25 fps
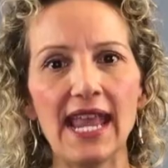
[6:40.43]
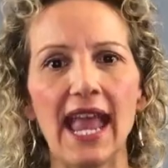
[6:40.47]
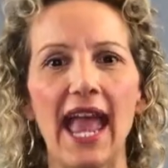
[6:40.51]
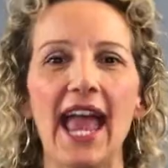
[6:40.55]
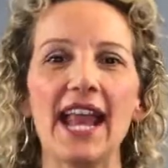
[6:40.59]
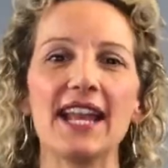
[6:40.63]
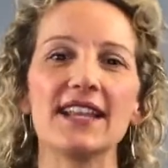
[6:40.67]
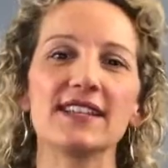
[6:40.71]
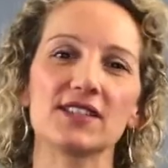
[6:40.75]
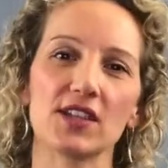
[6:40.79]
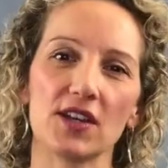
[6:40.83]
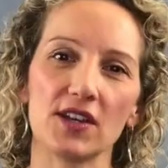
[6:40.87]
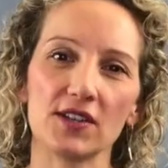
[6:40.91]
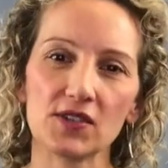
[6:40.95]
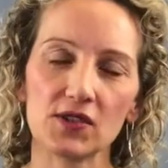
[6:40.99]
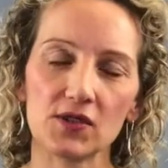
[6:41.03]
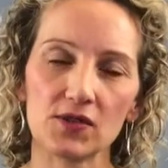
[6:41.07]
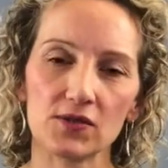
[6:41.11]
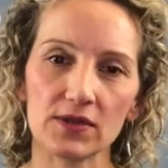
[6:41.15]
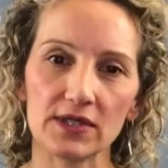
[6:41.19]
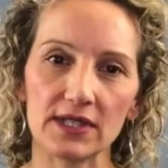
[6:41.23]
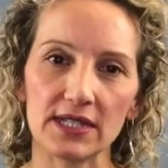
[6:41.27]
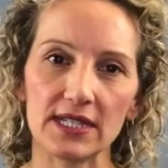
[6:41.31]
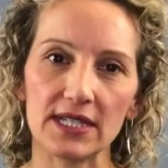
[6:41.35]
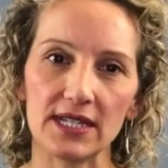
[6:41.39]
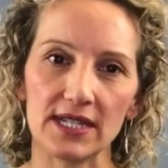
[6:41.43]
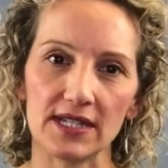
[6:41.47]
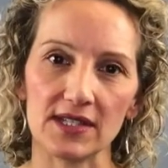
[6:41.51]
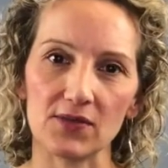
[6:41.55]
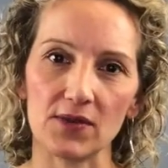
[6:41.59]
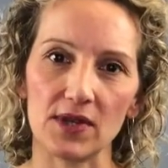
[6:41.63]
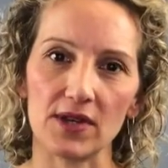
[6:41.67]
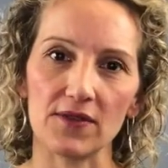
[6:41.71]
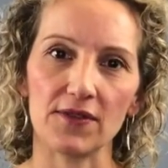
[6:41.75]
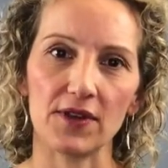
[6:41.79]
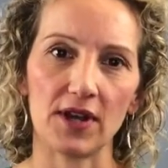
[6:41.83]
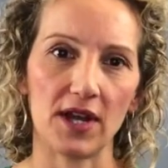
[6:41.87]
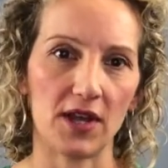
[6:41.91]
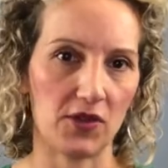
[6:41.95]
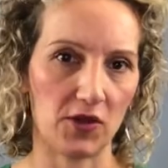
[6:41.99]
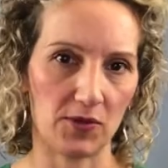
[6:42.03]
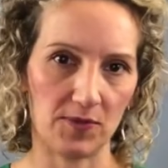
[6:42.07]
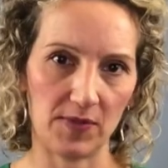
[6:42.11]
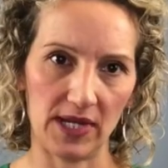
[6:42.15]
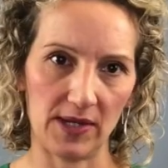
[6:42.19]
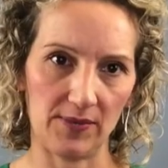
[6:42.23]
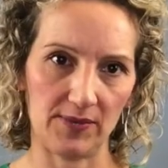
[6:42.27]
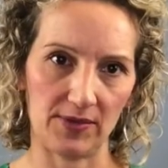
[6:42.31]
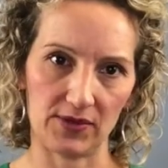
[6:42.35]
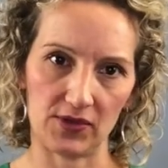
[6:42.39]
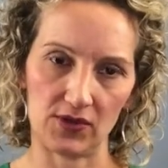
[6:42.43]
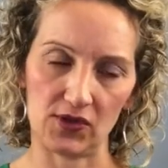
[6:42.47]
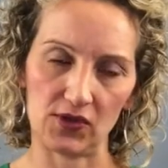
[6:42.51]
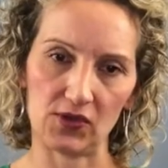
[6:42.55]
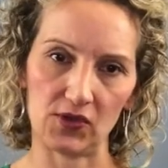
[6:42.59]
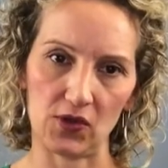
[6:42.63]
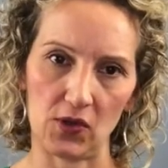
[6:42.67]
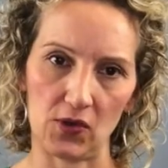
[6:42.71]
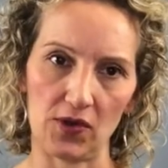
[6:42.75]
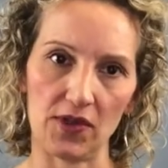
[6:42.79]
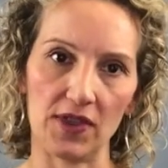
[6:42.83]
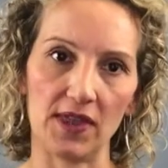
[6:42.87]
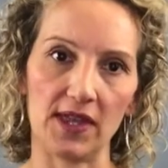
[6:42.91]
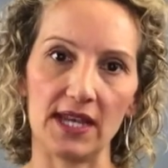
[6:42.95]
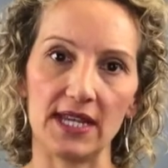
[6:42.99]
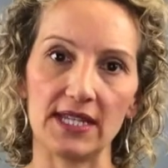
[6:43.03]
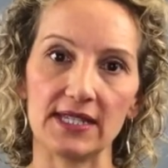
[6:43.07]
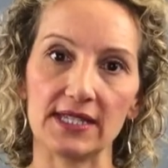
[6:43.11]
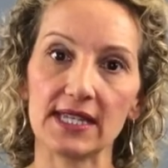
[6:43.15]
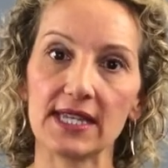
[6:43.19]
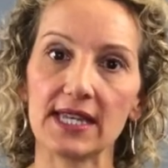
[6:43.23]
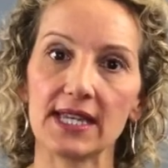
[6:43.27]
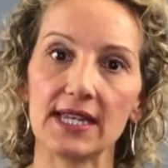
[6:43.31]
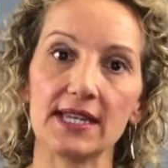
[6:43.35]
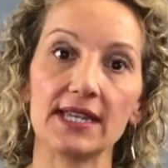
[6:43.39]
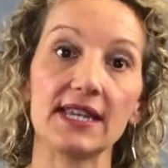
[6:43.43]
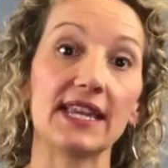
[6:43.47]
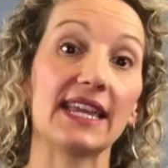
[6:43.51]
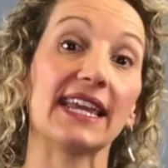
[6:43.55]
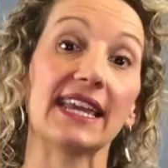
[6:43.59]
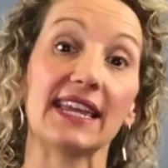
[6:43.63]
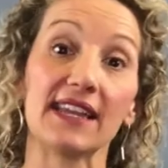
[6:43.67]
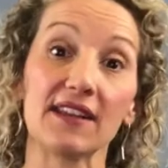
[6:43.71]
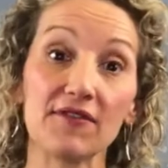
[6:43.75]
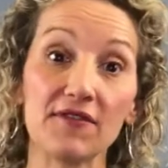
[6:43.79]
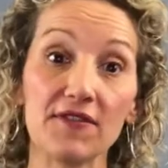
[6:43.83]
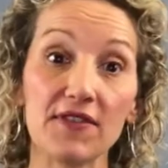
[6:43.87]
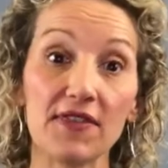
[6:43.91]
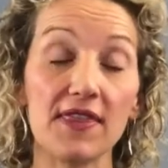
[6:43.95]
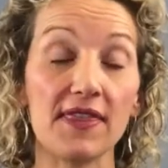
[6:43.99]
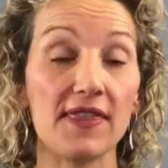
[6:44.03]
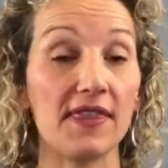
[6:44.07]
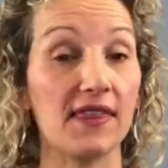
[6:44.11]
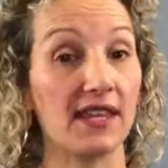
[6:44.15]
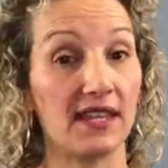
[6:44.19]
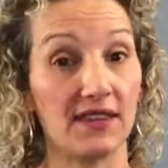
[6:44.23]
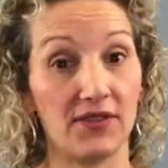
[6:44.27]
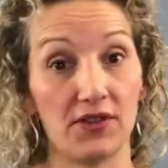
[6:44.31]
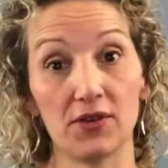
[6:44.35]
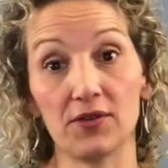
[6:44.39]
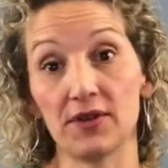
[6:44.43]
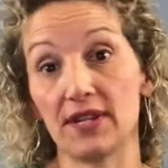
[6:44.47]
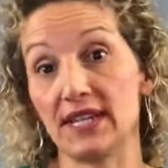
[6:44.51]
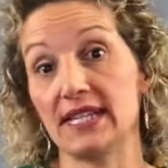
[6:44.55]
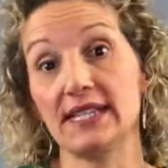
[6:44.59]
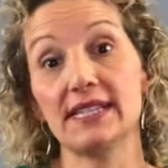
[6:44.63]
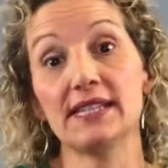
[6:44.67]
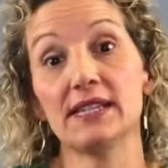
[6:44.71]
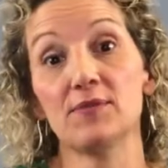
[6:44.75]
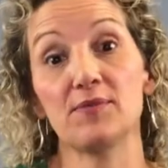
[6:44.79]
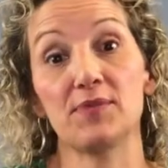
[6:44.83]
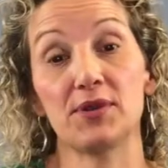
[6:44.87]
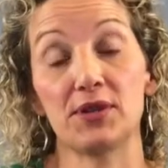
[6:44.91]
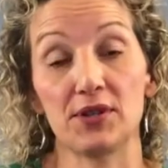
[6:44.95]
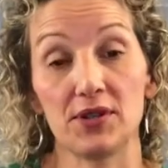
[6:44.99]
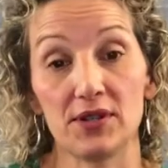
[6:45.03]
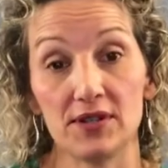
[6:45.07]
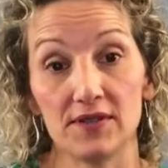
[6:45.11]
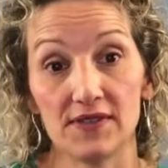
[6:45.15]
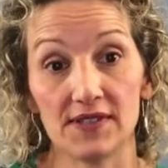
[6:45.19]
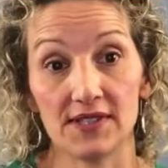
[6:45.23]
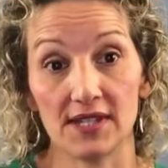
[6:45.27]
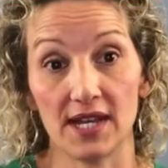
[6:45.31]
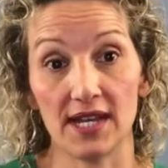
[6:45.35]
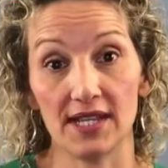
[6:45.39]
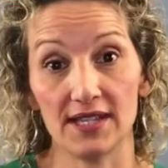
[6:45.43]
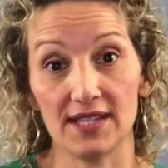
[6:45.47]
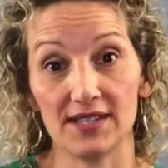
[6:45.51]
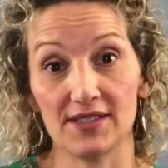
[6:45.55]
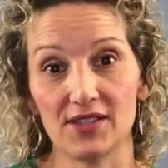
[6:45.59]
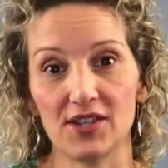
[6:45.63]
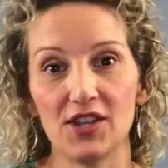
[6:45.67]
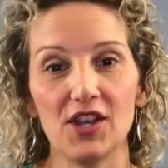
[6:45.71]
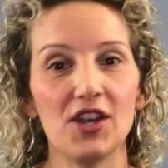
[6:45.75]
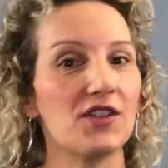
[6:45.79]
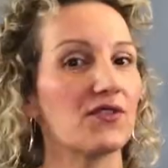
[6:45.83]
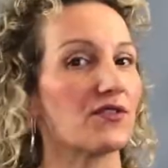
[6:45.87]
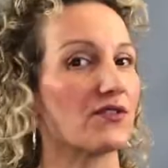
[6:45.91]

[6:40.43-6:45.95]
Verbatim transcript: And it's also a really nice way for other people to soak things in if there is a period of silence.